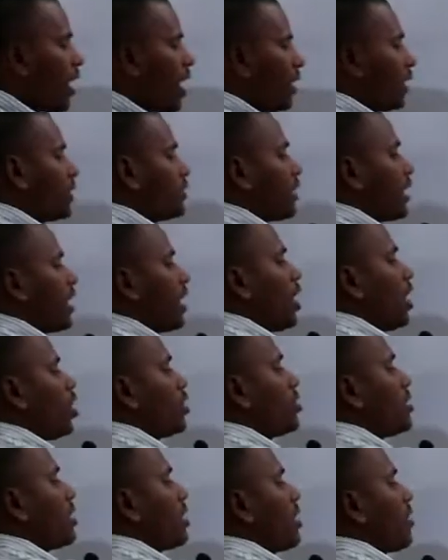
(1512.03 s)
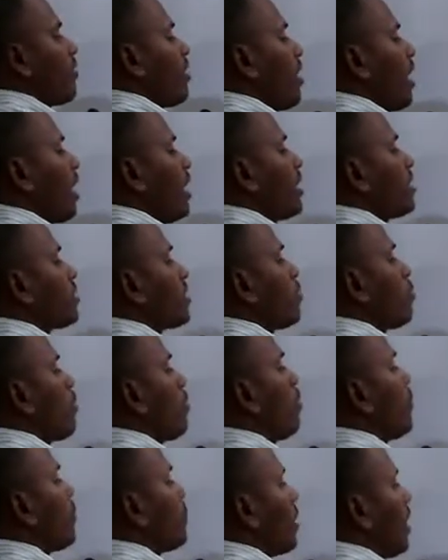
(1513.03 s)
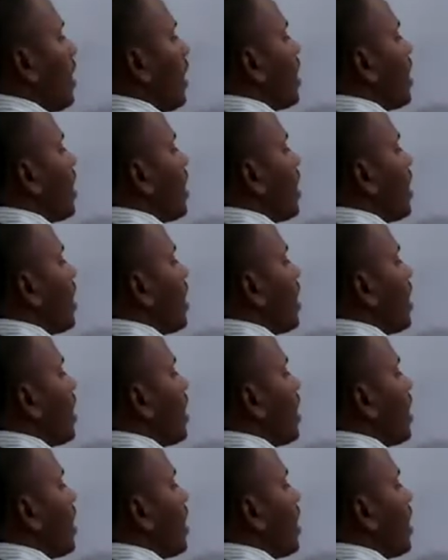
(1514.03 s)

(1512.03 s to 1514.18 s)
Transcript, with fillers: and the second logic in a triangle sum of the three